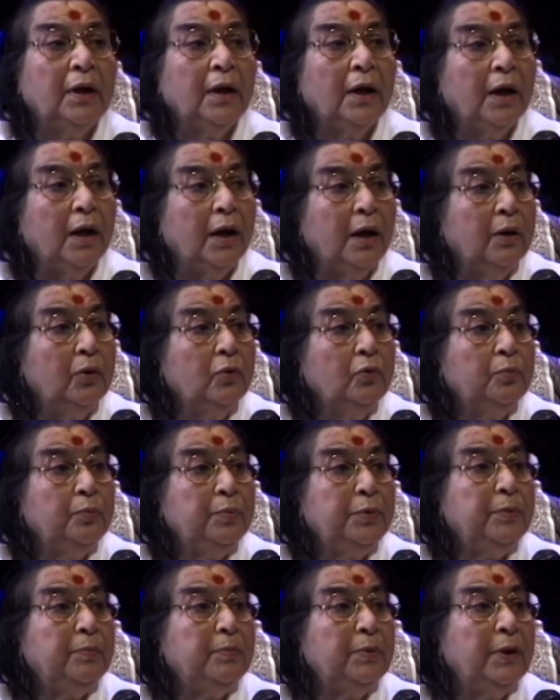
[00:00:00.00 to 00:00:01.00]
how
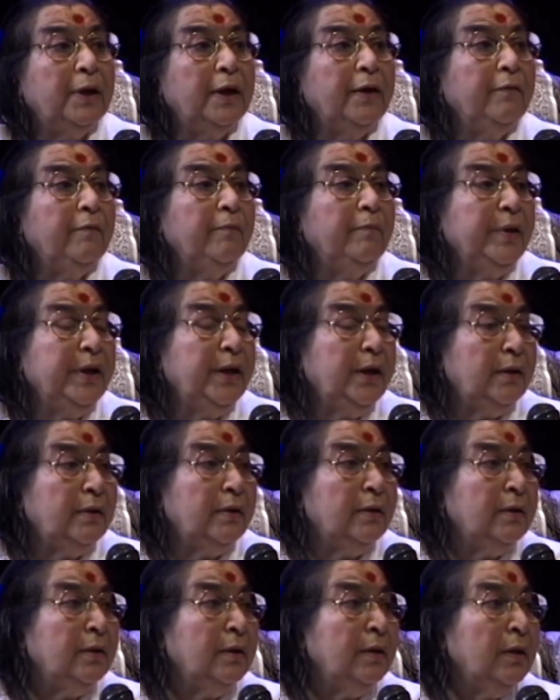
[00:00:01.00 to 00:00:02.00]
people have made
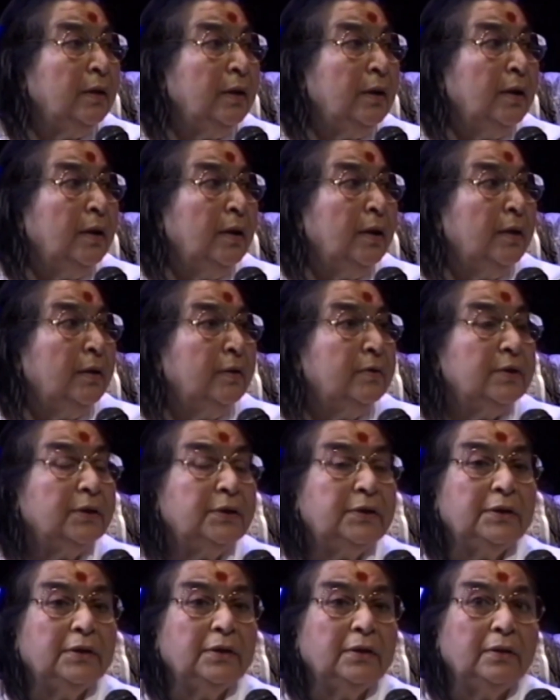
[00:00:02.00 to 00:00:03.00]

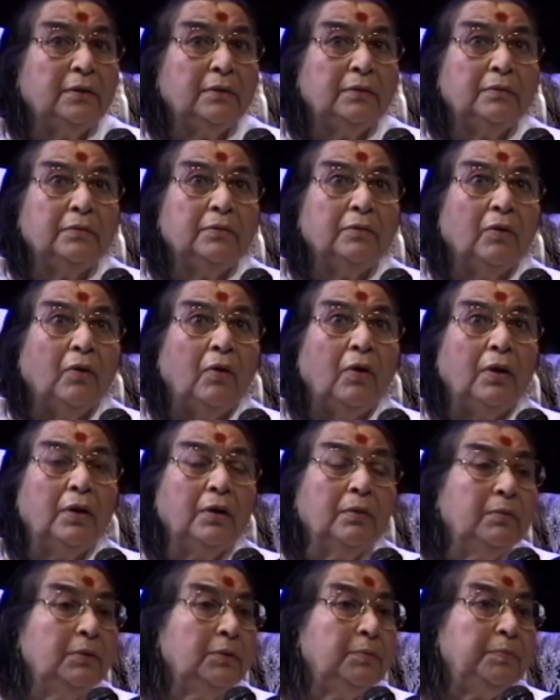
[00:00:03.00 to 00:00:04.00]
such a
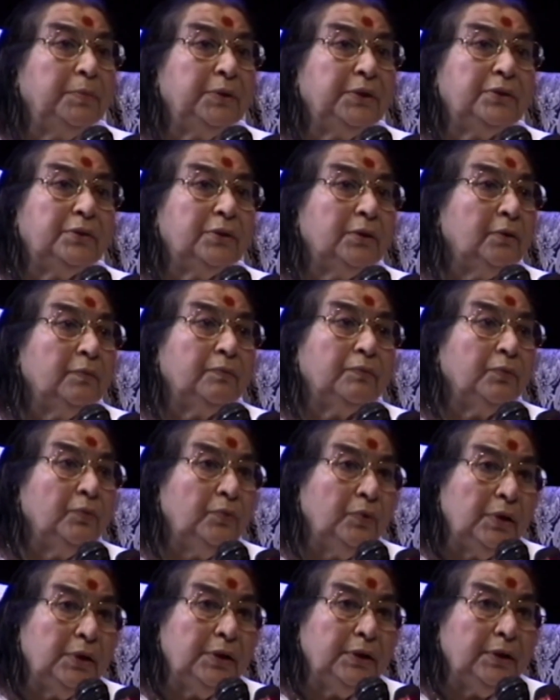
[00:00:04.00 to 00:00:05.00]
horrible picture of
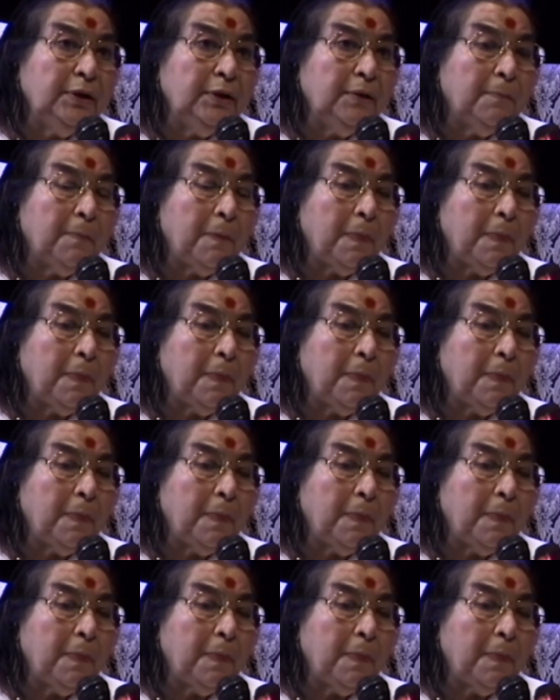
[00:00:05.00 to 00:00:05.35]
Kundalini.